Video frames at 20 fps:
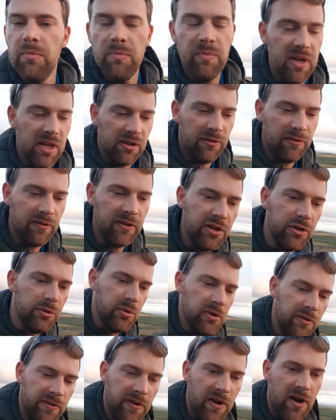big feud
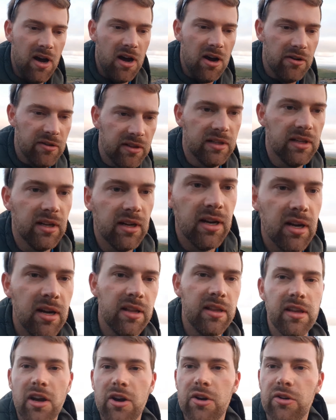with her and
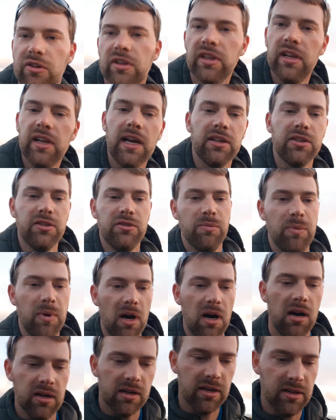the owner in the national
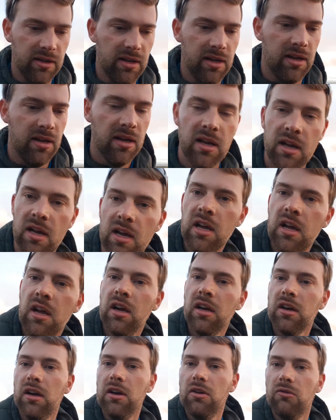park, and
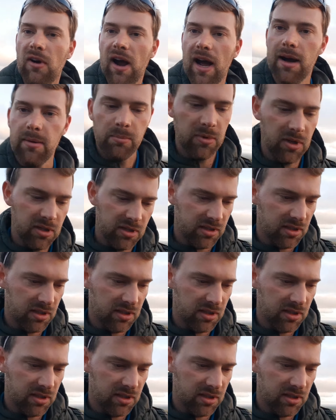kind of ramblers